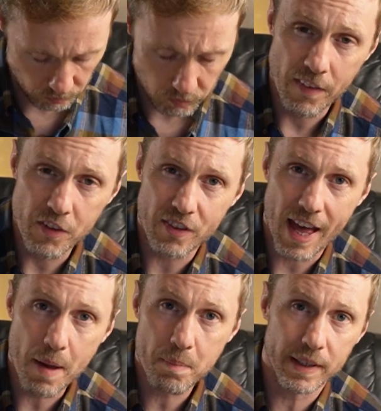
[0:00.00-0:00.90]
And then there's
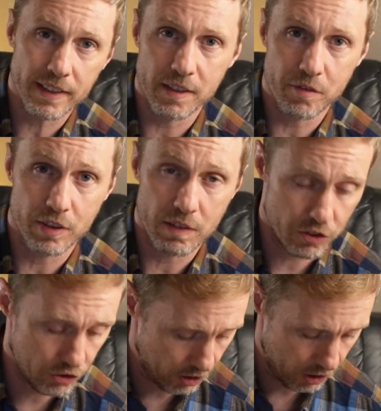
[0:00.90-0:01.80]
the epic Live Forever
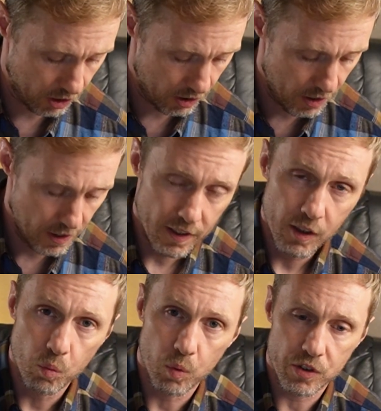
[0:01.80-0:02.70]
solo,
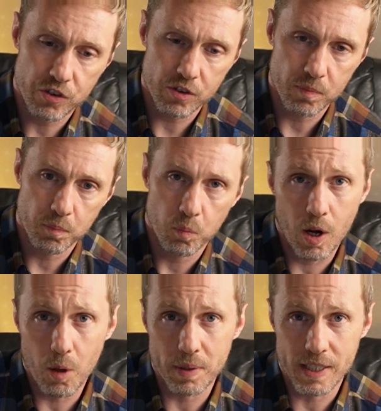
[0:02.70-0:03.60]
which,
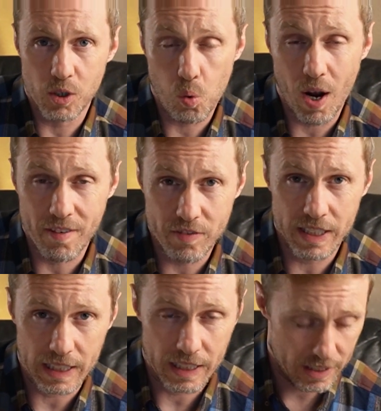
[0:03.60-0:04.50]
while being quite
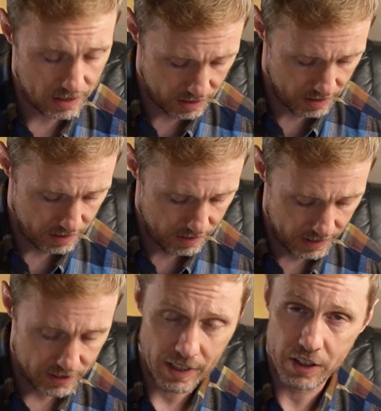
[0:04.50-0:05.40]
fiddly,
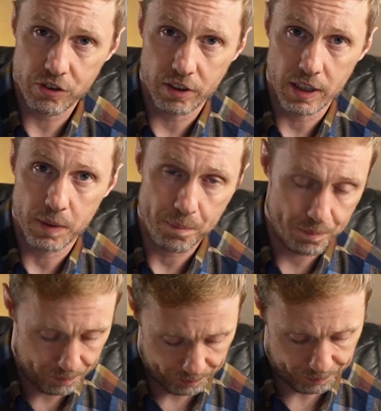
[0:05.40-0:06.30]
is actually
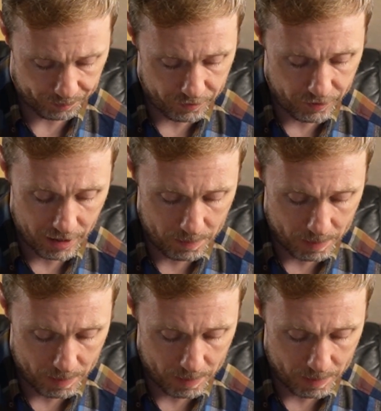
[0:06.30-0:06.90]
very